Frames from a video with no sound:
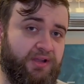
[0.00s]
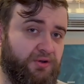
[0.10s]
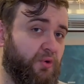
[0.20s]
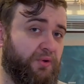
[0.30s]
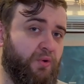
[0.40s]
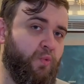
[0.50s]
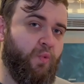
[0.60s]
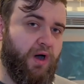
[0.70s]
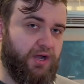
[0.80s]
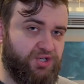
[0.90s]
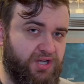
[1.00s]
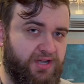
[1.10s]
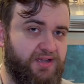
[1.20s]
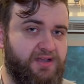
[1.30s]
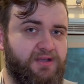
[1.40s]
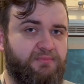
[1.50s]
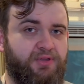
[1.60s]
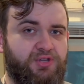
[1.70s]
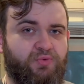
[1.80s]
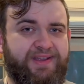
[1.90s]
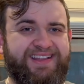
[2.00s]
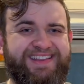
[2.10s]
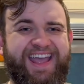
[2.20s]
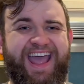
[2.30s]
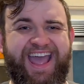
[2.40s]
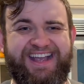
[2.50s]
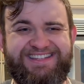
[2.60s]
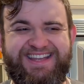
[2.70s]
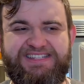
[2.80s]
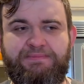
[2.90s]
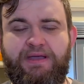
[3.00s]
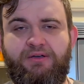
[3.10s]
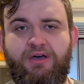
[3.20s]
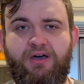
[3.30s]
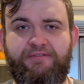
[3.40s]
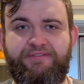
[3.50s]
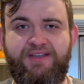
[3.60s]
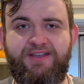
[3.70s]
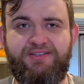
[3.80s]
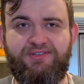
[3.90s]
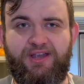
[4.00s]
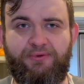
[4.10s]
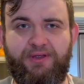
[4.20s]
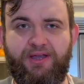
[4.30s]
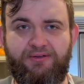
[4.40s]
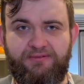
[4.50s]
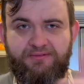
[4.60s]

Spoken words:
You don't want to wash it, but you just want to get the excess amount off. So here we go.